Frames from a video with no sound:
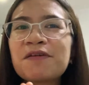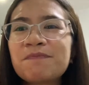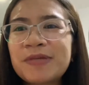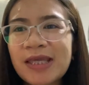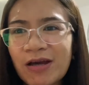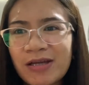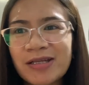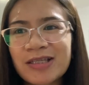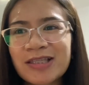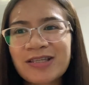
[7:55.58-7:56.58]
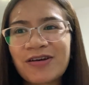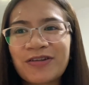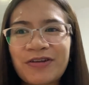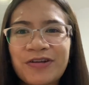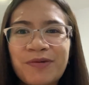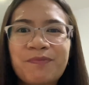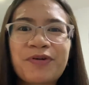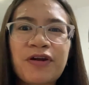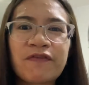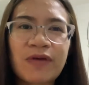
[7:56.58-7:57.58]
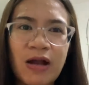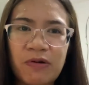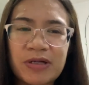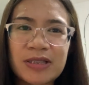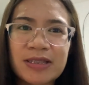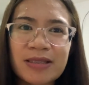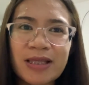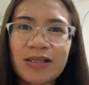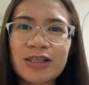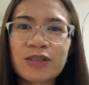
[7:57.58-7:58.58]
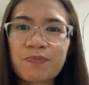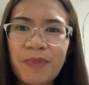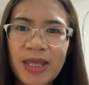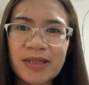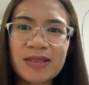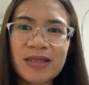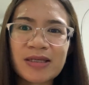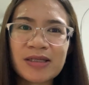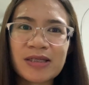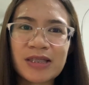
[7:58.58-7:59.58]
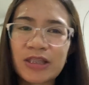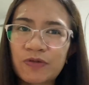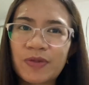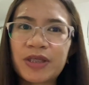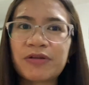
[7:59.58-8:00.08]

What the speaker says: be honest on your number of hours that you spent in doing your